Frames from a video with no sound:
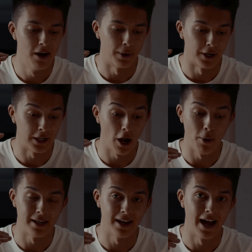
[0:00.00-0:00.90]
we're going to
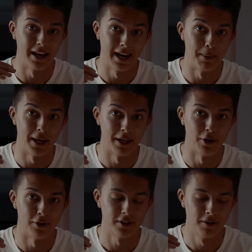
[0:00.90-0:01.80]
go in and eliminate
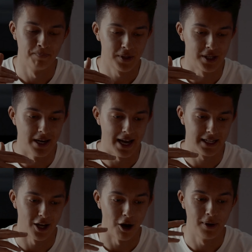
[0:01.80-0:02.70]
those. So
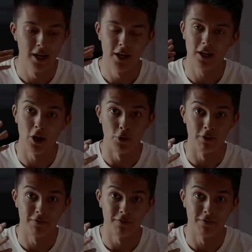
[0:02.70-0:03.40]
next up, go on the